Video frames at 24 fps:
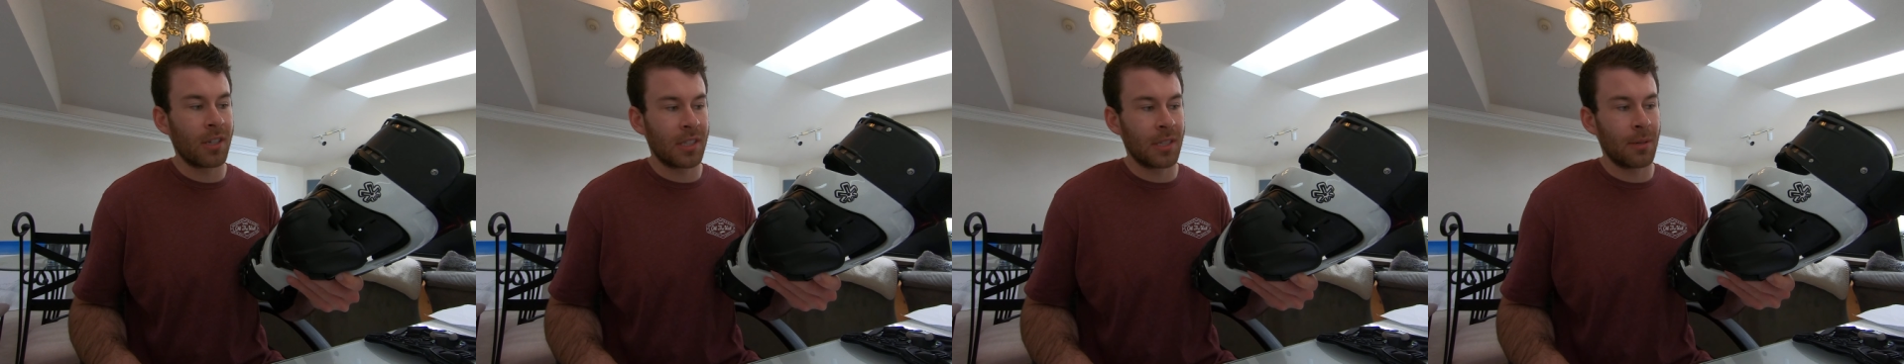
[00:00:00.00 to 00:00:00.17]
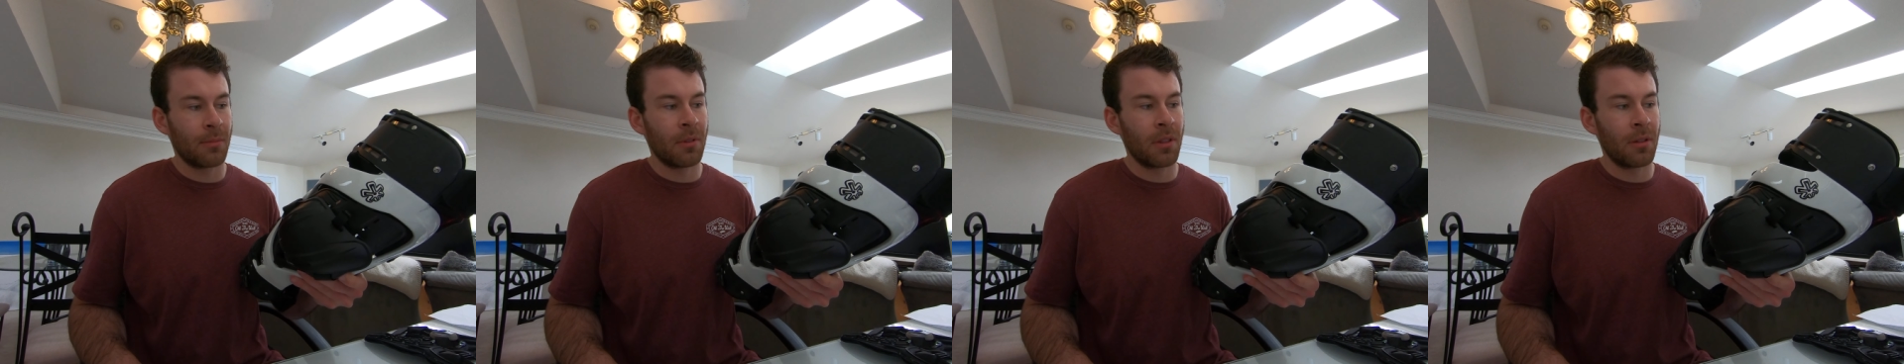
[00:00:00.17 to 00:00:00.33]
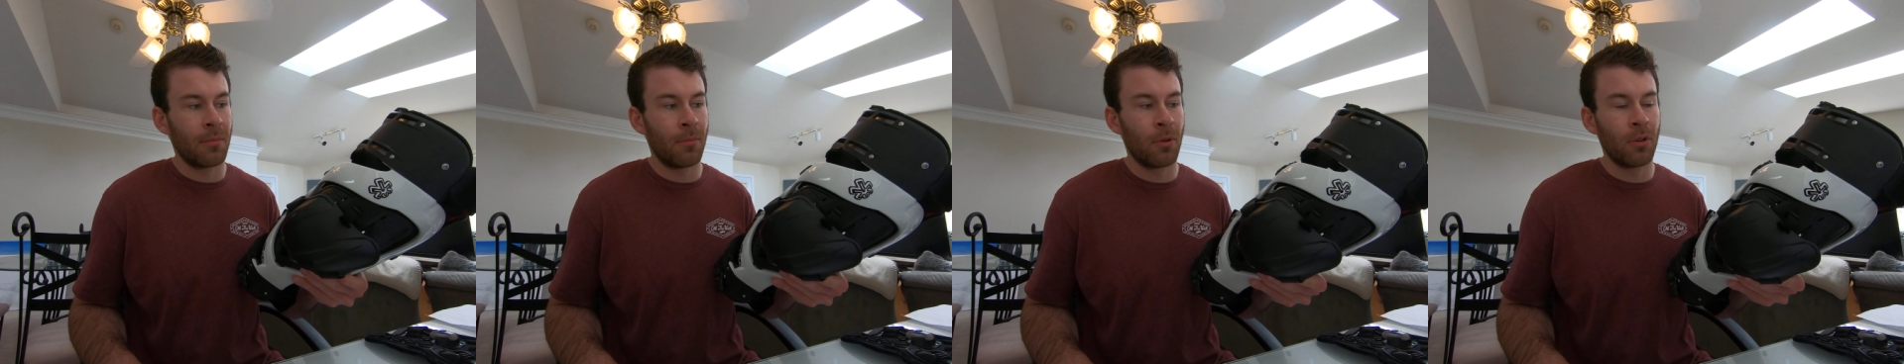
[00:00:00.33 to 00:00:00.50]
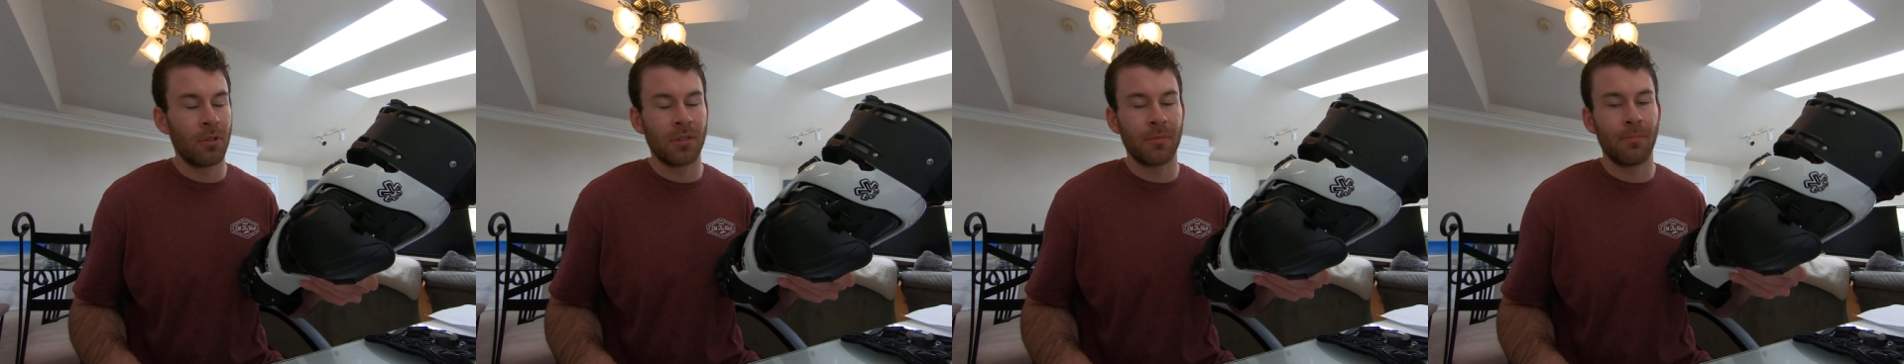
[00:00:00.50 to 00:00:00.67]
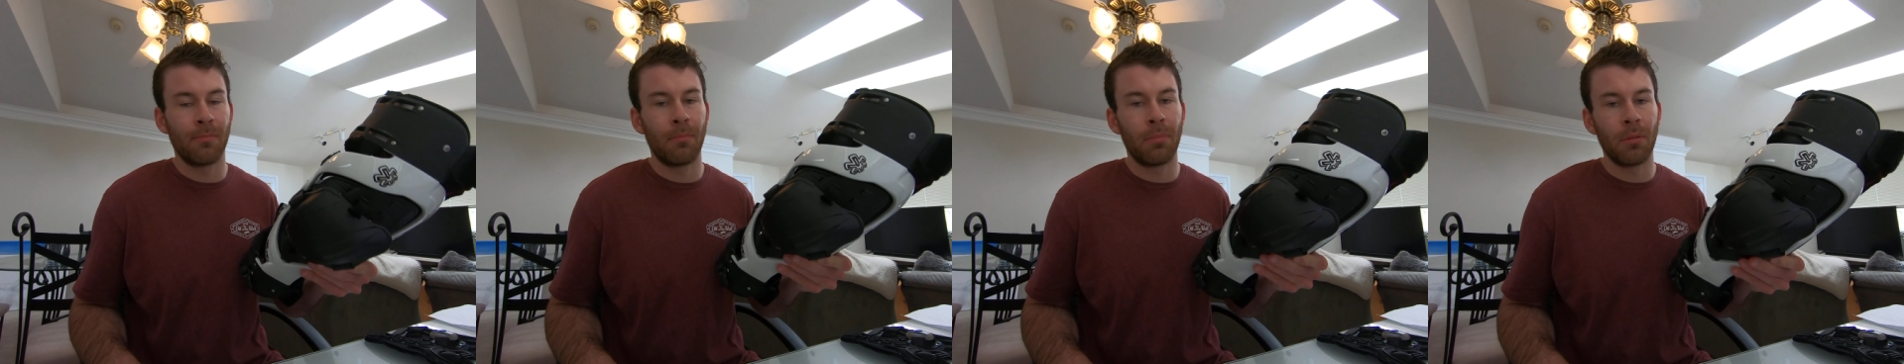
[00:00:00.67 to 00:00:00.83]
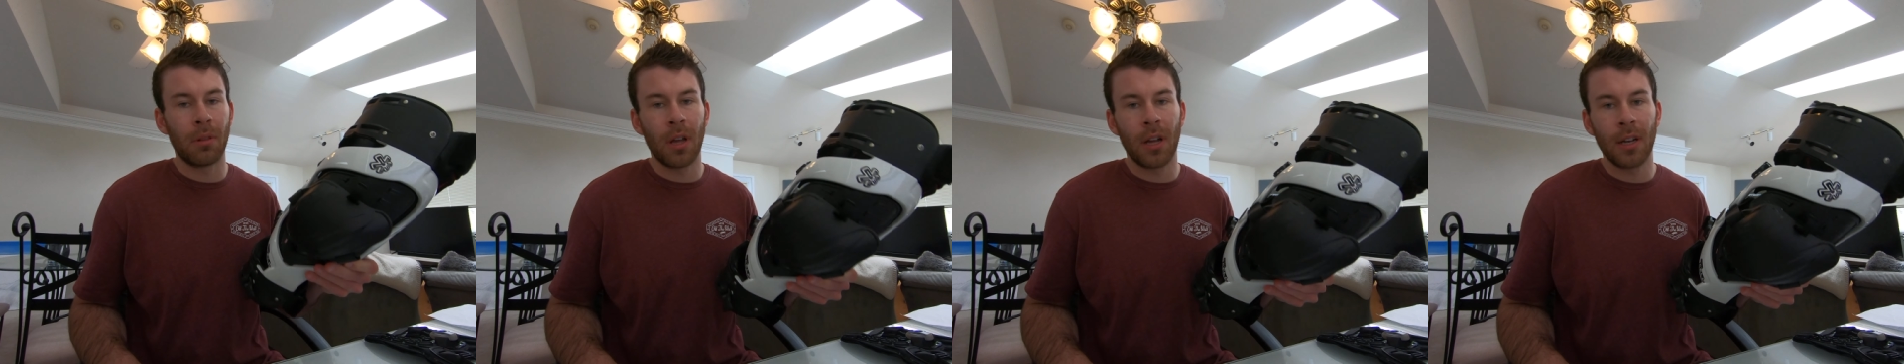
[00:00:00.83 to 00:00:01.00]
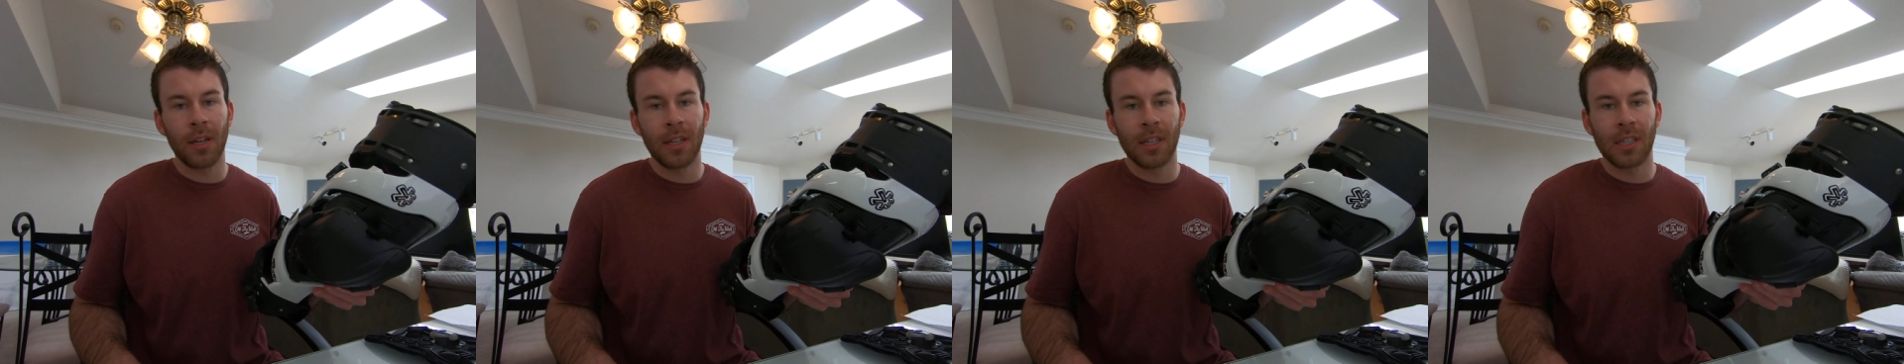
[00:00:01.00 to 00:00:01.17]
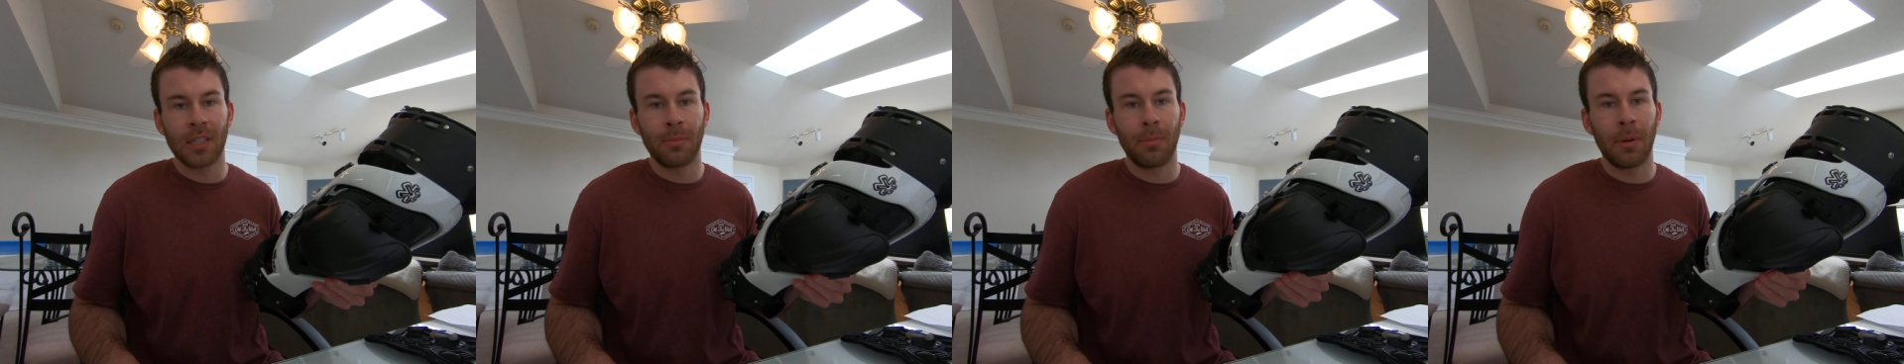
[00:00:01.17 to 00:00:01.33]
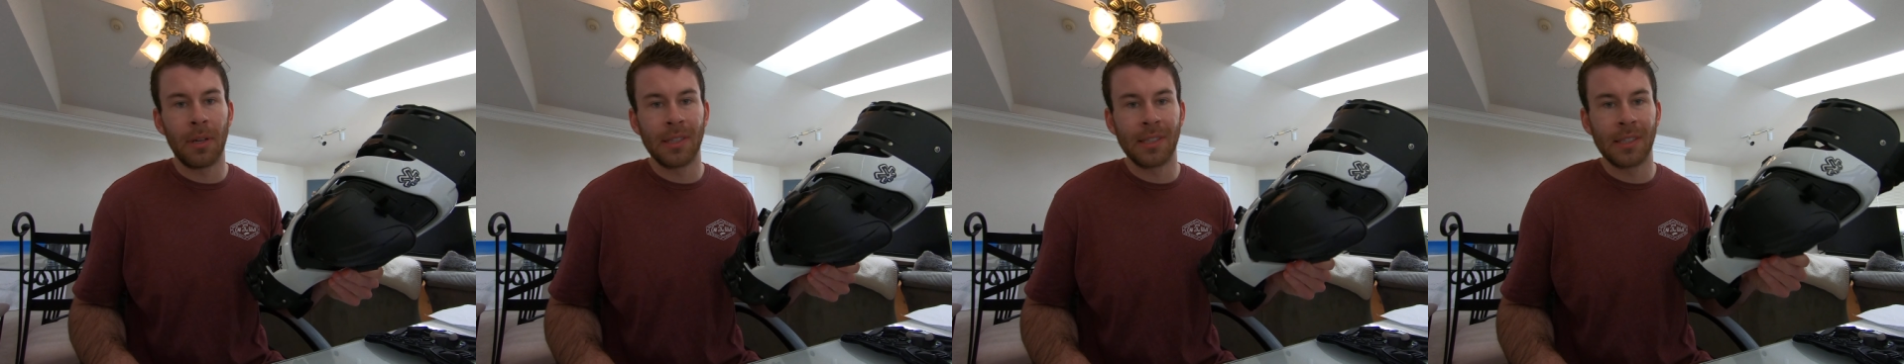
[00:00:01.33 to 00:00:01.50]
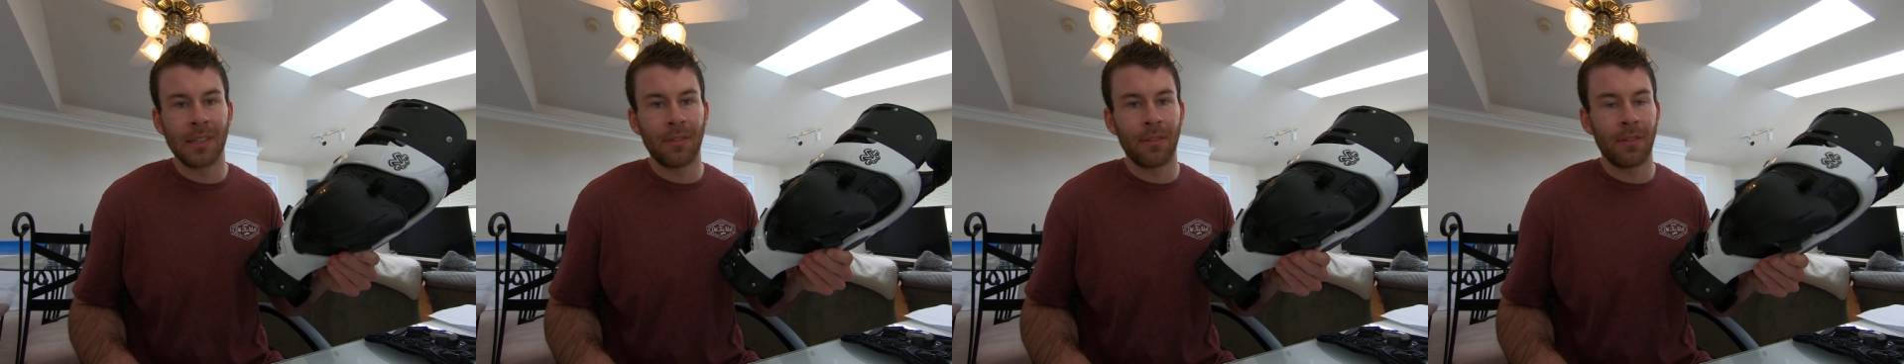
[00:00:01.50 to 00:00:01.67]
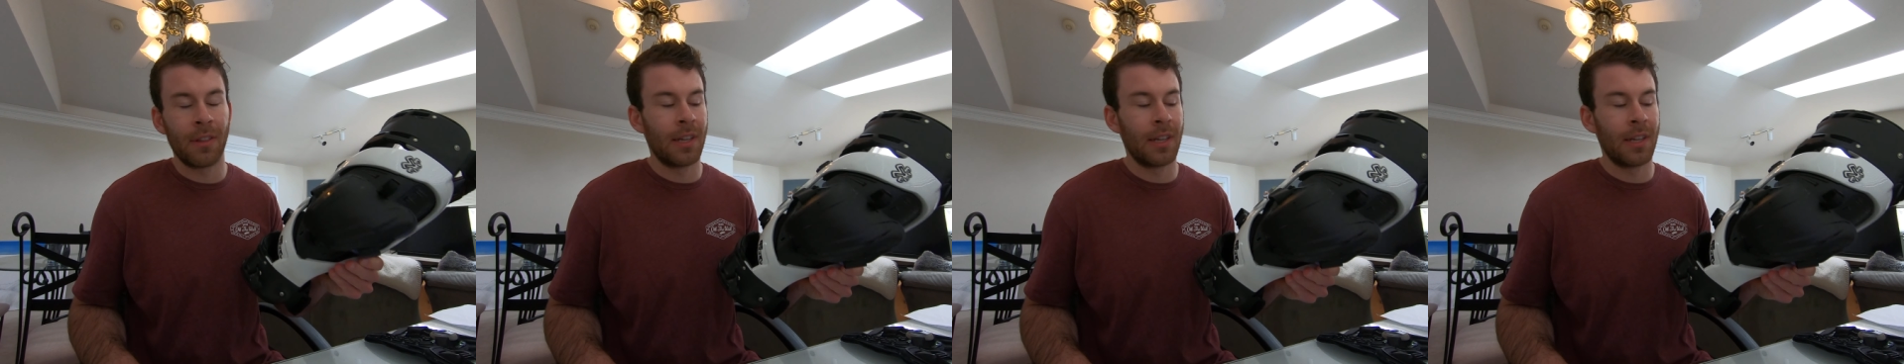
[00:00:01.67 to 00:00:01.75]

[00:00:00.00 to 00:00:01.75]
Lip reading: some of the most bloody expensive